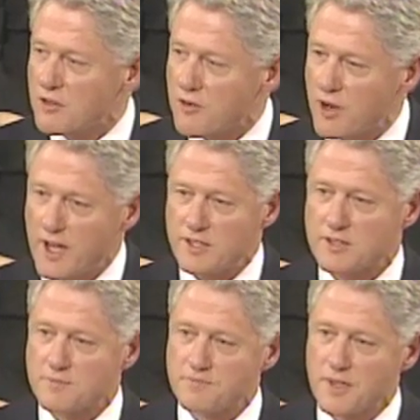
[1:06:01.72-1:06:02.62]

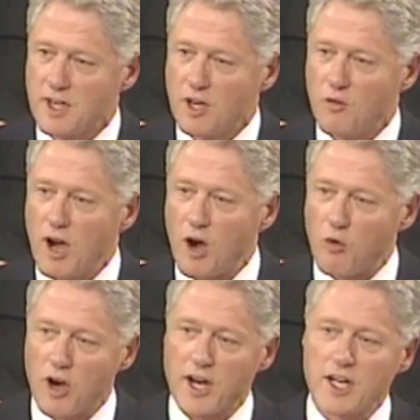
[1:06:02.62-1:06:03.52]
threats while
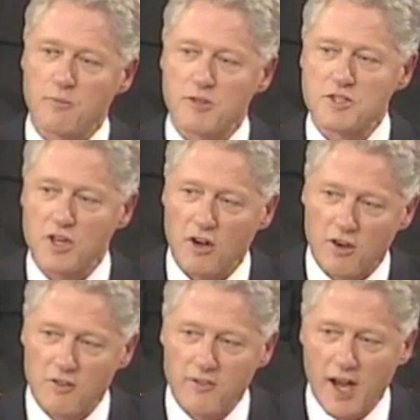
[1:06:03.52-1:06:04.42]
working to
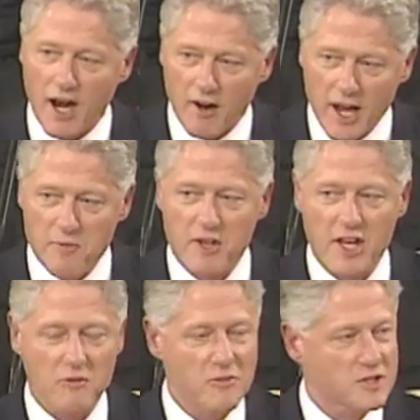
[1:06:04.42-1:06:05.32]
preserve our
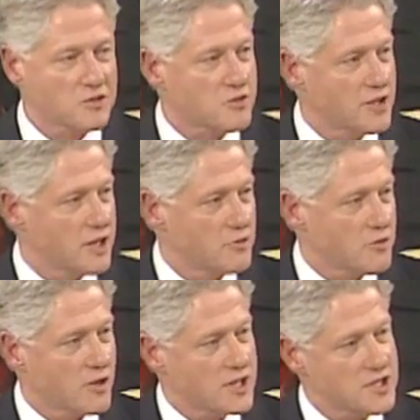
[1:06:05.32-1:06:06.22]
ABM missile treaty with
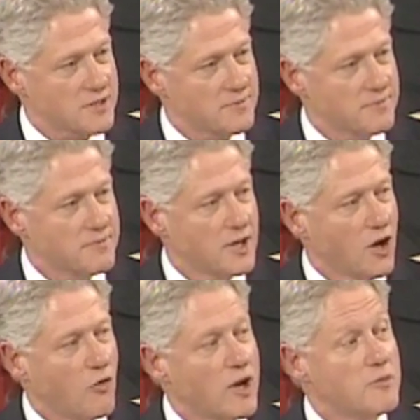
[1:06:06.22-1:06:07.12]
Russia.
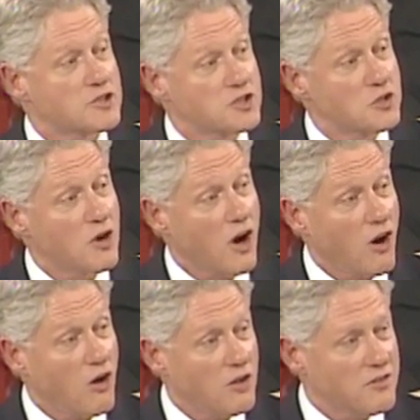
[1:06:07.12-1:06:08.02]
We must do
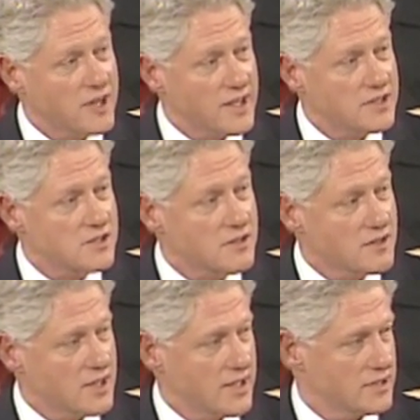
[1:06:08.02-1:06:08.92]
all these
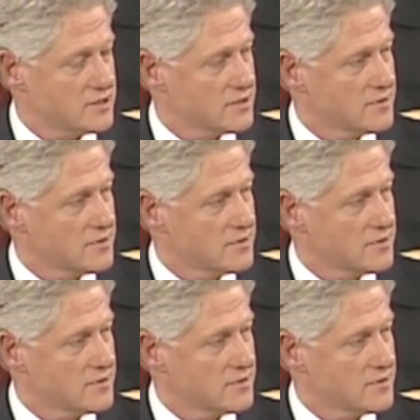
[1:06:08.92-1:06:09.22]
things.